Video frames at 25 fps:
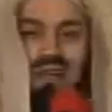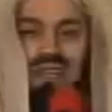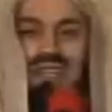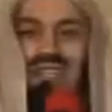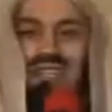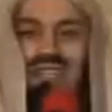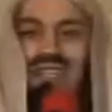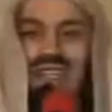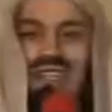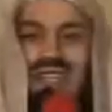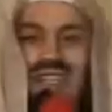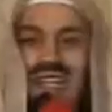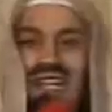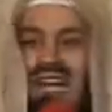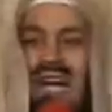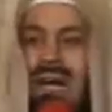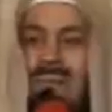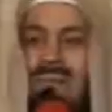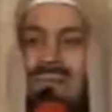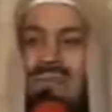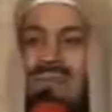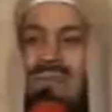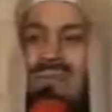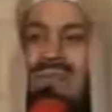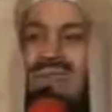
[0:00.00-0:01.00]
policy
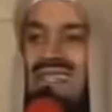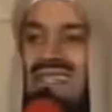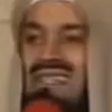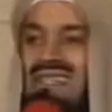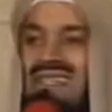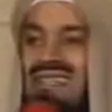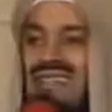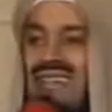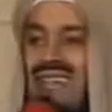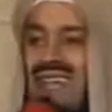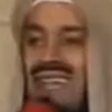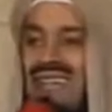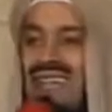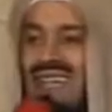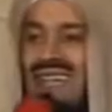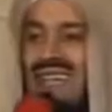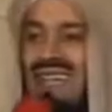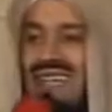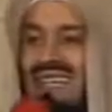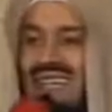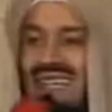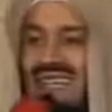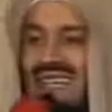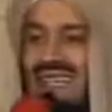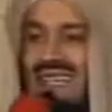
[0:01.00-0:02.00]
up to this day,
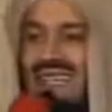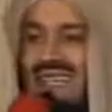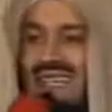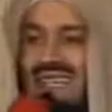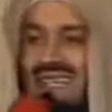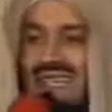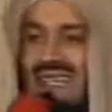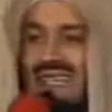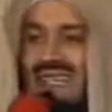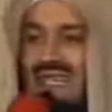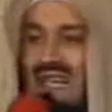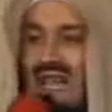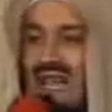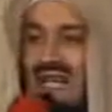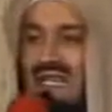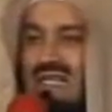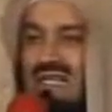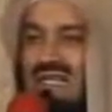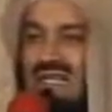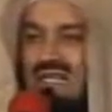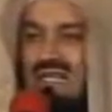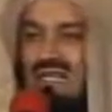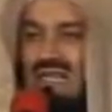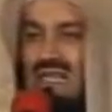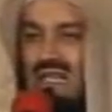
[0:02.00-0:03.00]
it
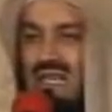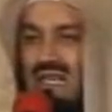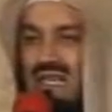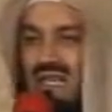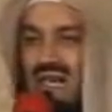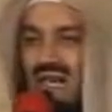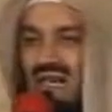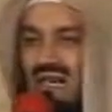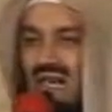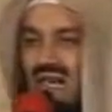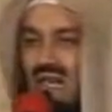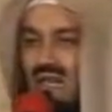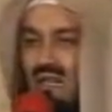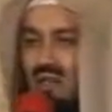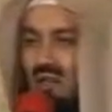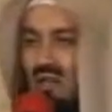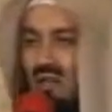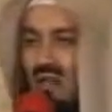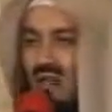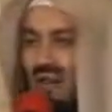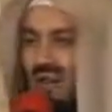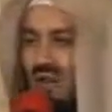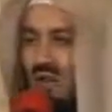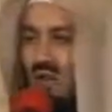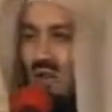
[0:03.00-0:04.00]
lasts. And Allah
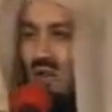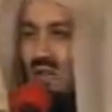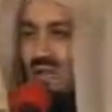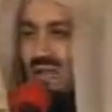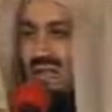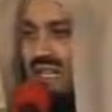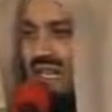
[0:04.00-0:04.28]
subhanahu